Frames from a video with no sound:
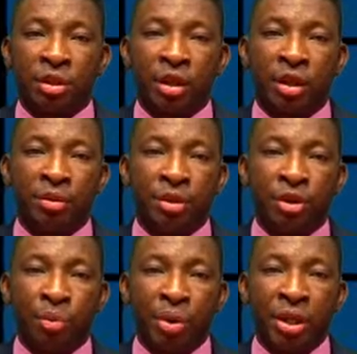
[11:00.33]

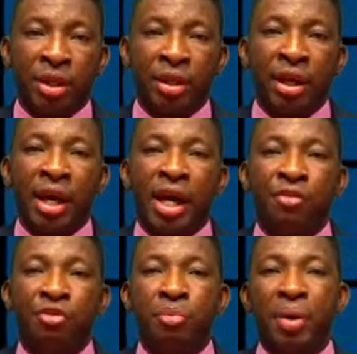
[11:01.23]
Incorporated, and
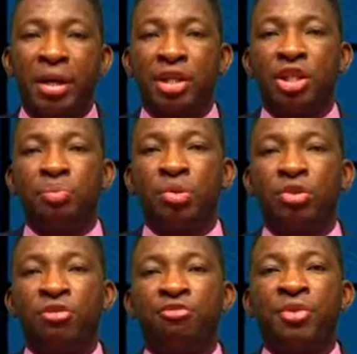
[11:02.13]
from a partnership between
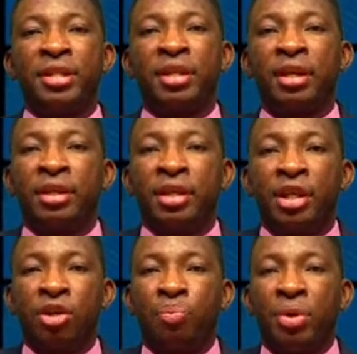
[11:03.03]
Pfizer
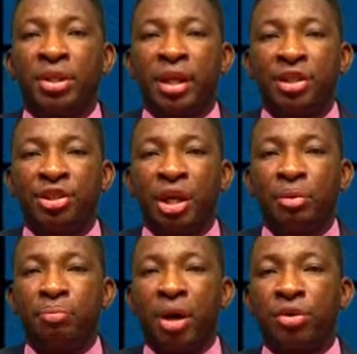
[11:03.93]
Incorporated and German
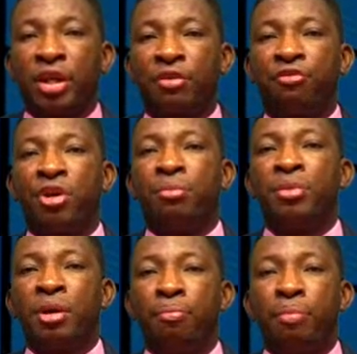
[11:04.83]
biotech firm
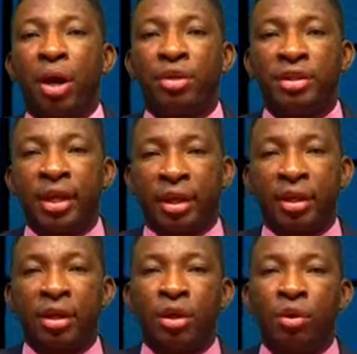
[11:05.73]
BioNTech
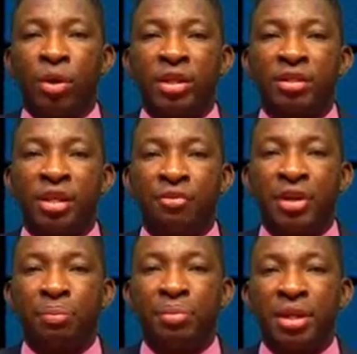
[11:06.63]
were safely
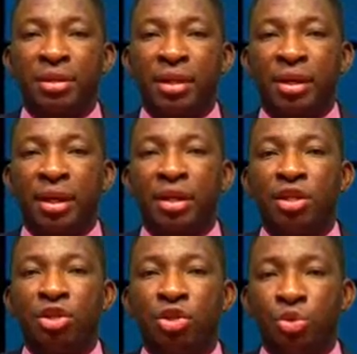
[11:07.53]
administered and
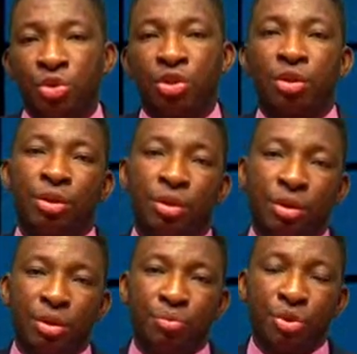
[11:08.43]
induced
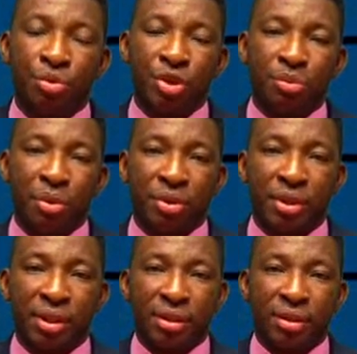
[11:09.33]
immune
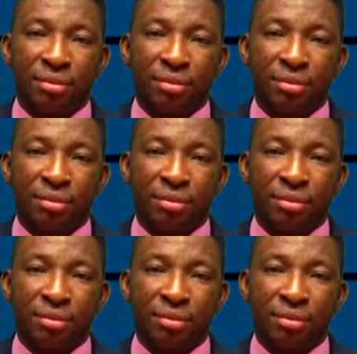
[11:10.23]
responses.